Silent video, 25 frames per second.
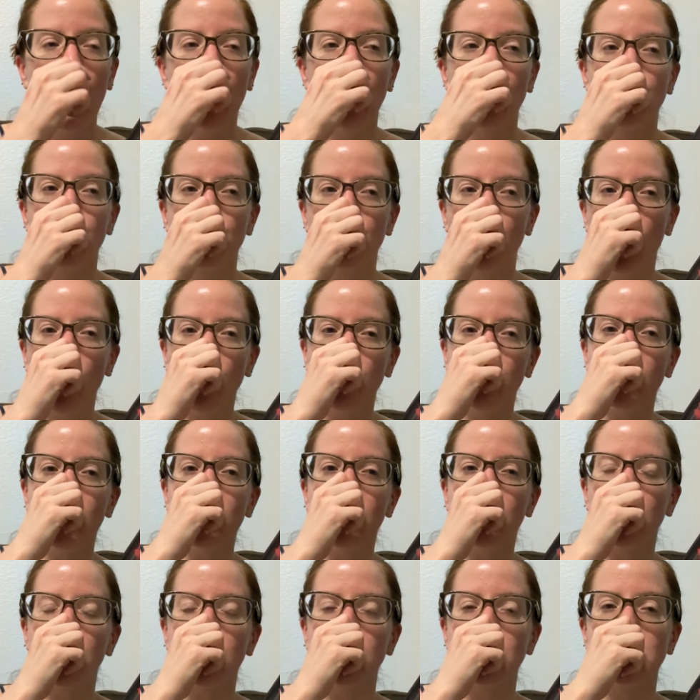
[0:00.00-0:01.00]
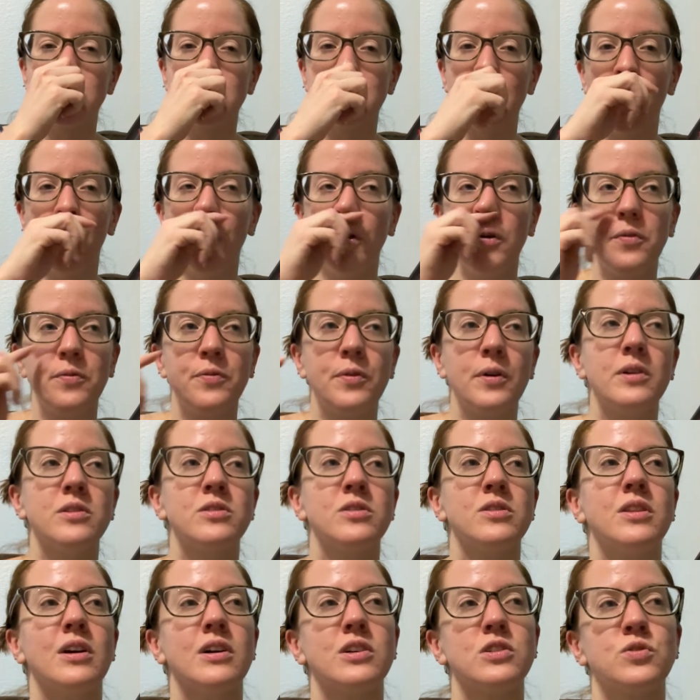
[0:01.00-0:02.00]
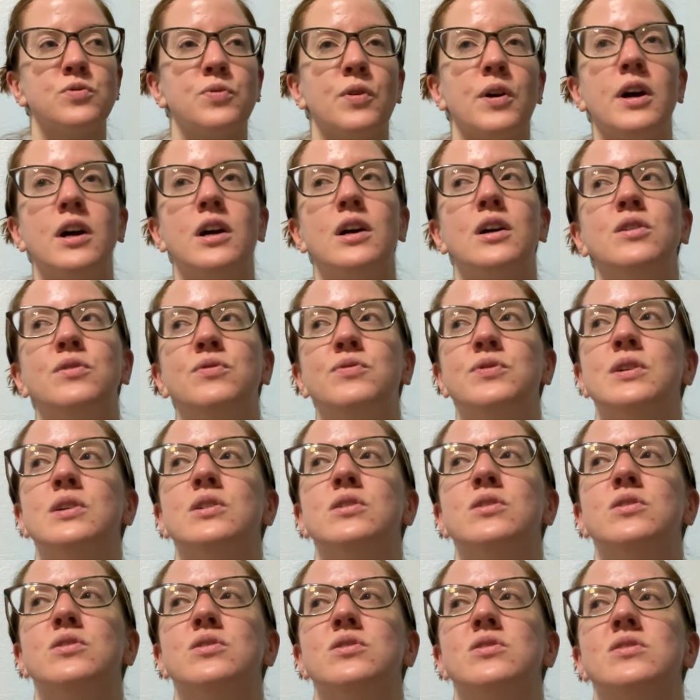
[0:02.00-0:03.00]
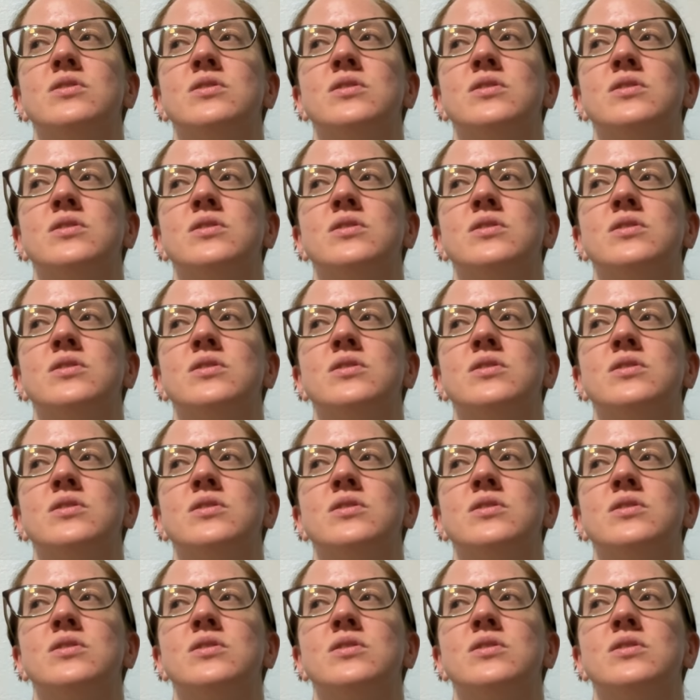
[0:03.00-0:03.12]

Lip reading: Rovan herself thus far feels